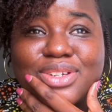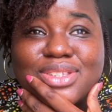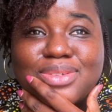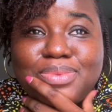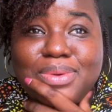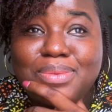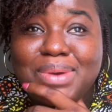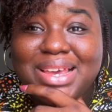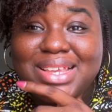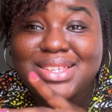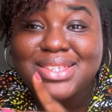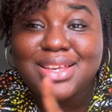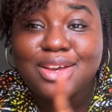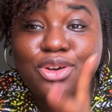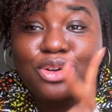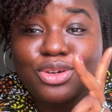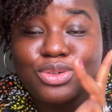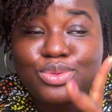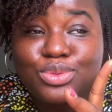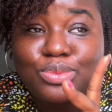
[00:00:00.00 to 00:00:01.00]
to be my
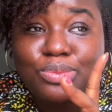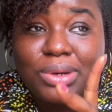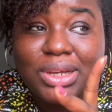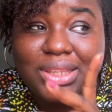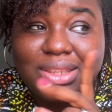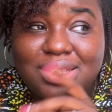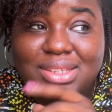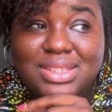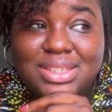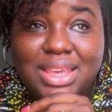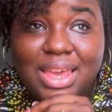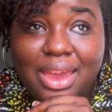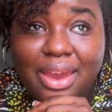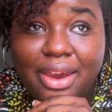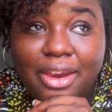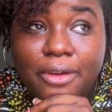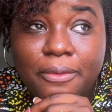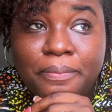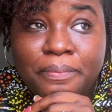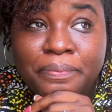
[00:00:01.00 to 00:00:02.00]
second Uber this
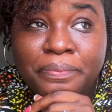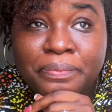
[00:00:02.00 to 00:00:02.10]
year.